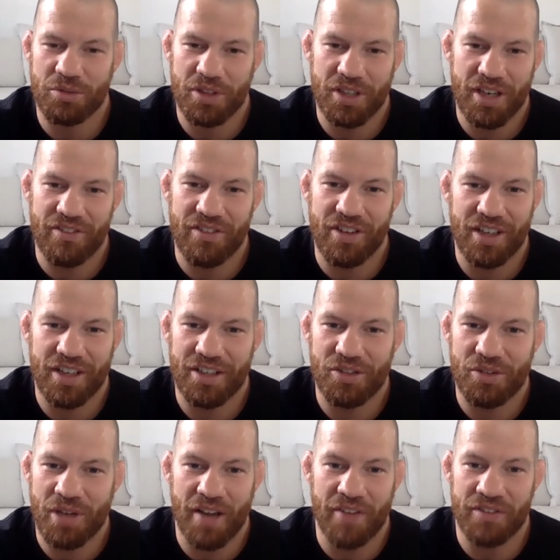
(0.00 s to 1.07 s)
whatever and
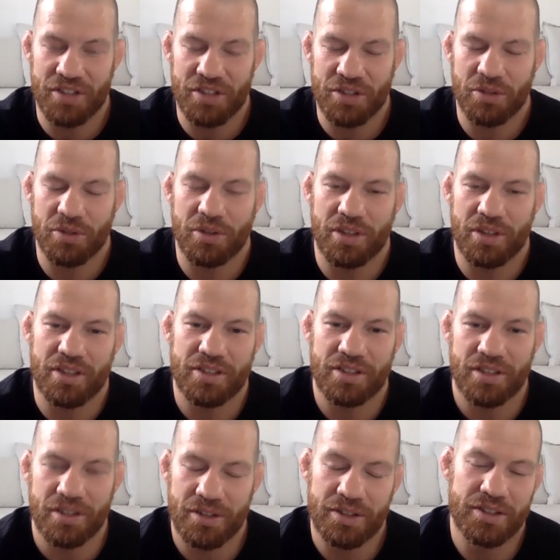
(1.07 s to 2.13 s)
you have to score.
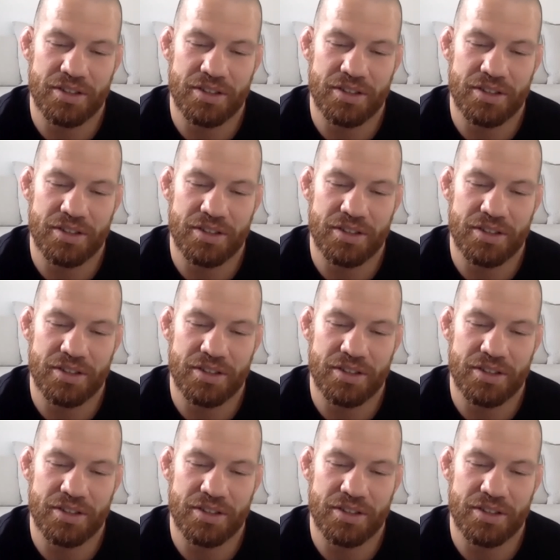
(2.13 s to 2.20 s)
So.